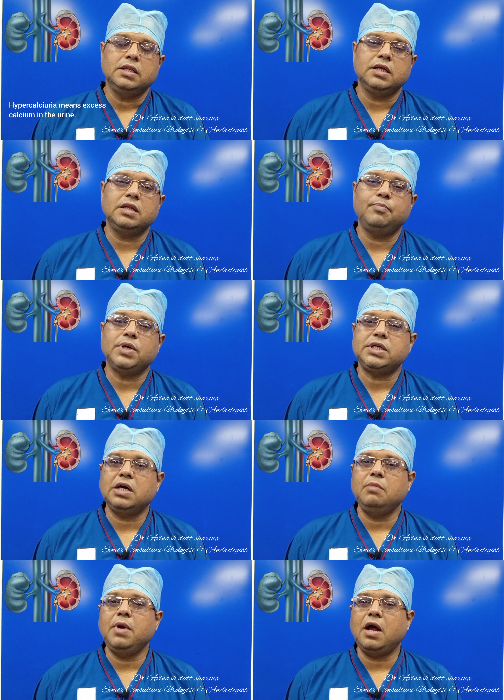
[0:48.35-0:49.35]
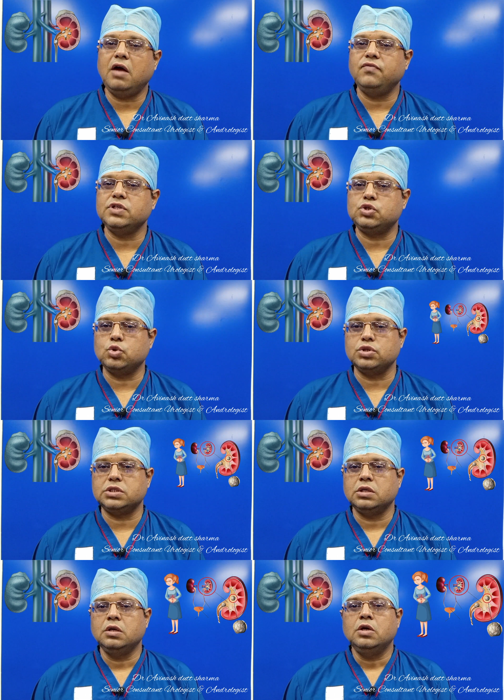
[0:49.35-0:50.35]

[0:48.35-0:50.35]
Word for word: then the patient may have stones.